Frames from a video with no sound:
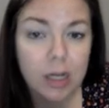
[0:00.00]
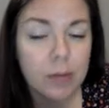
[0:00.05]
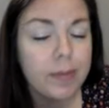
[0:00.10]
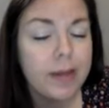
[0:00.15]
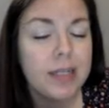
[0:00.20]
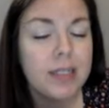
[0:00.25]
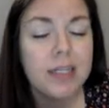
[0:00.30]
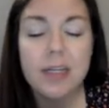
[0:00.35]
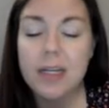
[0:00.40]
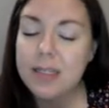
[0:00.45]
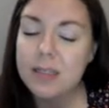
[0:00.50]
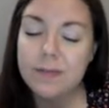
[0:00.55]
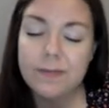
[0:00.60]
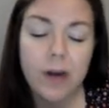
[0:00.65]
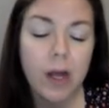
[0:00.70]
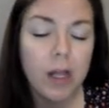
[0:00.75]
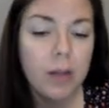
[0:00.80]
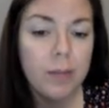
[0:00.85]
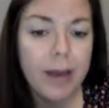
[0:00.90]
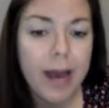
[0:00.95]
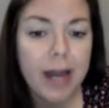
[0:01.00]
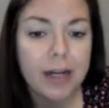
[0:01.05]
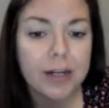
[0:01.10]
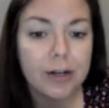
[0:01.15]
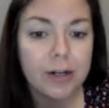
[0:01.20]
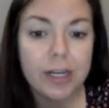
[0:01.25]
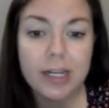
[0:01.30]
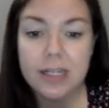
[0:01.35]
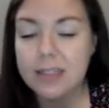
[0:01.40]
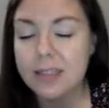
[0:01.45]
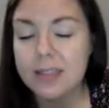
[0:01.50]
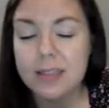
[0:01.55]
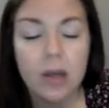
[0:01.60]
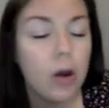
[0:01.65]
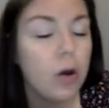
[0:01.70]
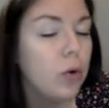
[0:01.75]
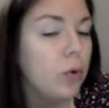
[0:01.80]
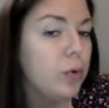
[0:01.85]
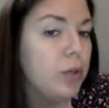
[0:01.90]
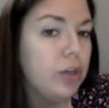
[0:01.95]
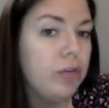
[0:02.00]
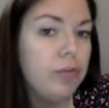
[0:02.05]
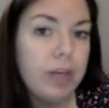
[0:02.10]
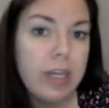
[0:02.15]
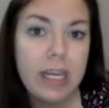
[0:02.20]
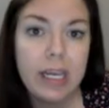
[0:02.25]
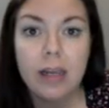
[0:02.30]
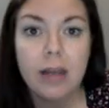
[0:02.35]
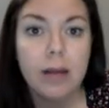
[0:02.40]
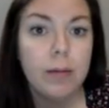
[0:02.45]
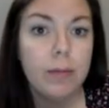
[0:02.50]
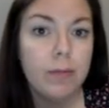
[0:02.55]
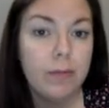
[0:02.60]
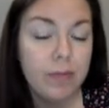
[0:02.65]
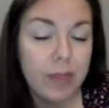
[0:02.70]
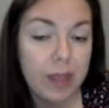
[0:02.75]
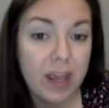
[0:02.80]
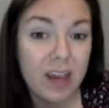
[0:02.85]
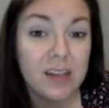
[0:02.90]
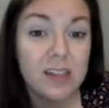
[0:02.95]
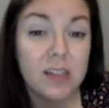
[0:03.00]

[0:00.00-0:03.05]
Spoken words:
means it doesn't follow a pattern. It's its own unique thing.